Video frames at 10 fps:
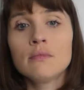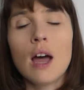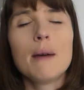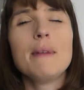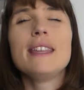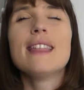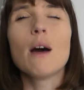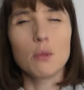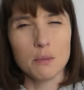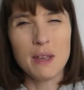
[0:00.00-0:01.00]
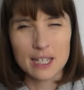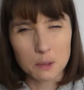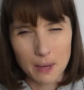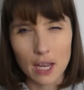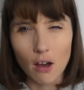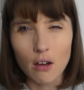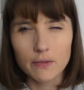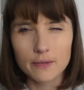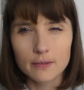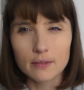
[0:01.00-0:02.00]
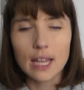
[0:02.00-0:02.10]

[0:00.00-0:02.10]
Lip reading: I mean, that would piss me off.